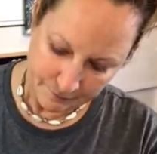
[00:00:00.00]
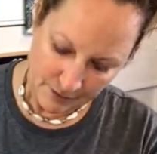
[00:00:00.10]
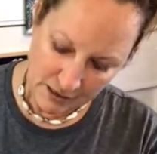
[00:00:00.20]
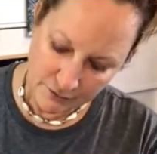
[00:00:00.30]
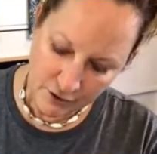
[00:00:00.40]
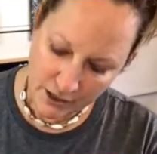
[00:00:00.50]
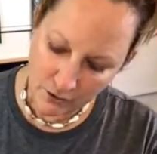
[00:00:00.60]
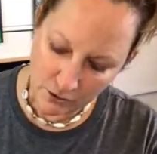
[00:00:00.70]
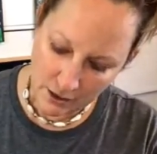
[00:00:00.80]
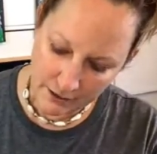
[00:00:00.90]
And I've tried a
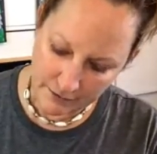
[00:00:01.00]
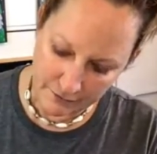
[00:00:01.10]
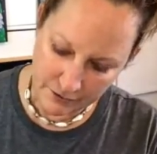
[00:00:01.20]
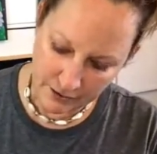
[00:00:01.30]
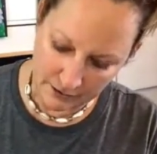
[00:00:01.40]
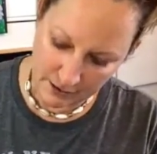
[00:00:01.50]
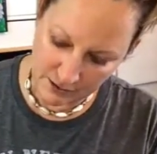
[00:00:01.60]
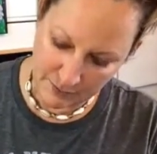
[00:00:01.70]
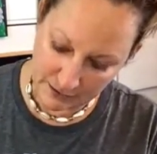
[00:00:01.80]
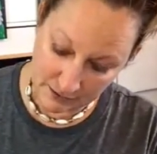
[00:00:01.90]
whole lot of different techniques
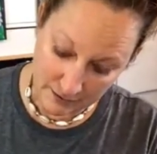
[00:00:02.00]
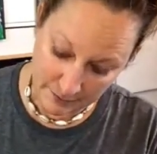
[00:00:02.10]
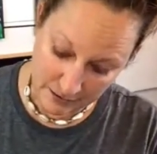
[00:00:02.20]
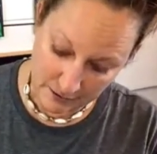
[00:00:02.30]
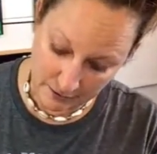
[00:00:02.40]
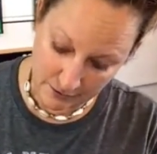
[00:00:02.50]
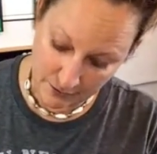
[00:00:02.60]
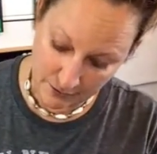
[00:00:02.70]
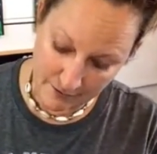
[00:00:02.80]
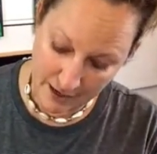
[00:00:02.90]
because let me tell you,
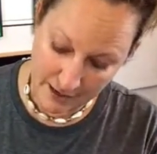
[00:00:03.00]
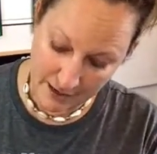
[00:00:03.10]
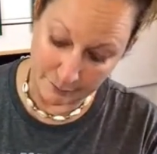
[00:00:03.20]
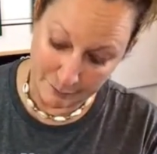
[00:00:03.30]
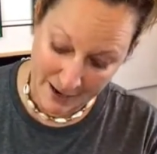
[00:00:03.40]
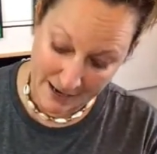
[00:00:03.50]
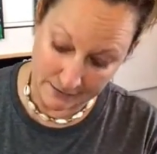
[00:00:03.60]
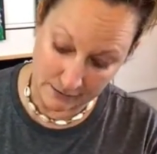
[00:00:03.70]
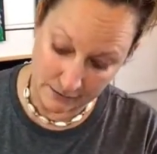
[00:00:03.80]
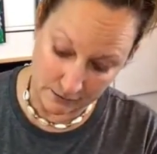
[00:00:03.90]
I've had some
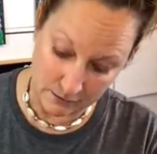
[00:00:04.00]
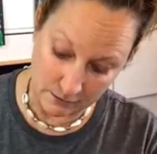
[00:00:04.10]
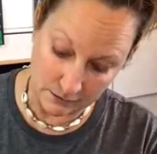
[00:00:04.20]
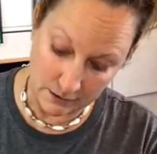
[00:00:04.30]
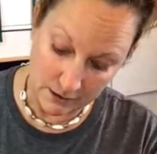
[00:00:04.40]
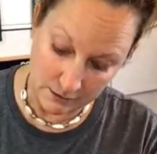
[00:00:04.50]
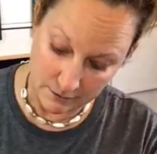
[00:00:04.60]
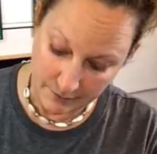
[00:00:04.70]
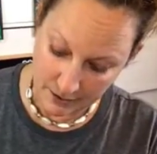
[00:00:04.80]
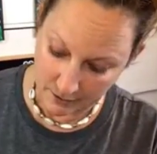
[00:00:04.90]
bad stenciling days
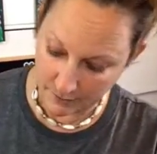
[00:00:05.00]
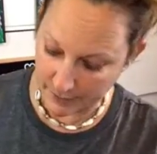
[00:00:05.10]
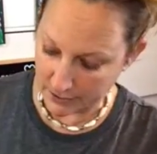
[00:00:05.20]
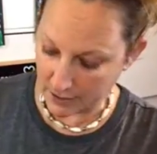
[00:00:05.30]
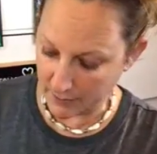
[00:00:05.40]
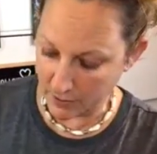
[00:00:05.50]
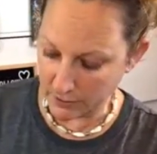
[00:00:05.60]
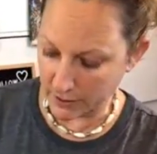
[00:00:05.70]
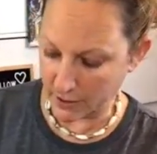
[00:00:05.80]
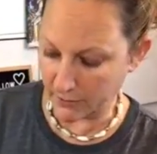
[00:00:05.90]
in my time. Oh,
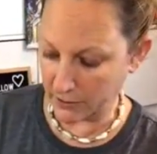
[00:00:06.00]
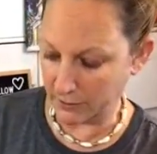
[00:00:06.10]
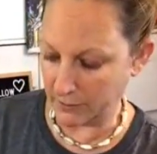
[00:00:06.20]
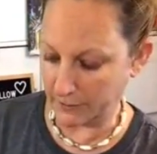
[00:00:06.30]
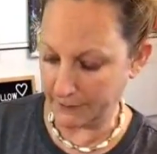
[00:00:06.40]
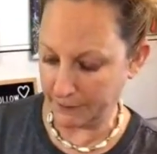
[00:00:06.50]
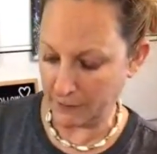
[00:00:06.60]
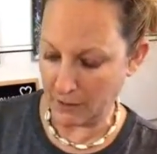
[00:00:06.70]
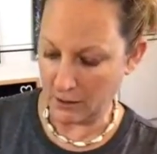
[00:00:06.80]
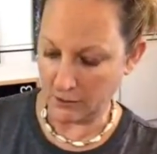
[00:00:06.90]
look, I went over.
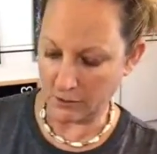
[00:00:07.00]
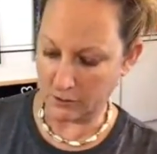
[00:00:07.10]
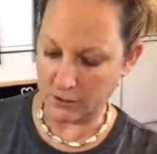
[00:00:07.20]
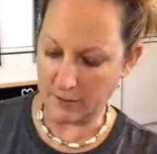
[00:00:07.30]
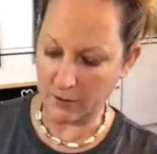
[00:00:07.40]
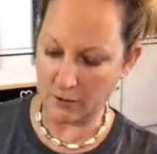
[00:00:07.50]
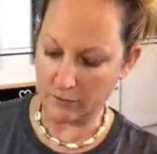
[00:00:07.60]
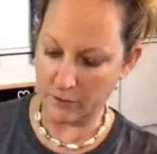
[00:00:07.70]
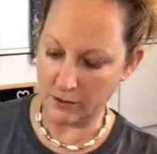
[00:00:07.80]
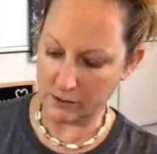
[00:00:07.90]
So I'll just keep going
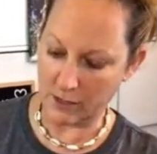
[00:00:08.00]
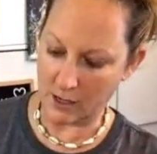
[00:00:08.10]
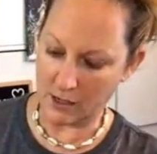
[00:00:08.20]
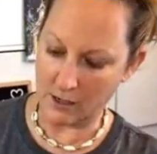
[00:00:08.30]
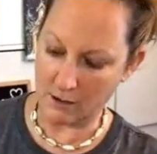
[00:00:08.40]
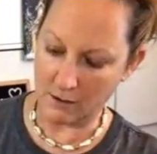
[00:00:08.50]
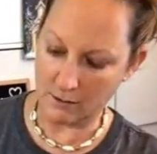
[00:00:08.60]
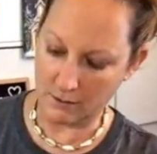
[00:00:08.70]
with this guy here.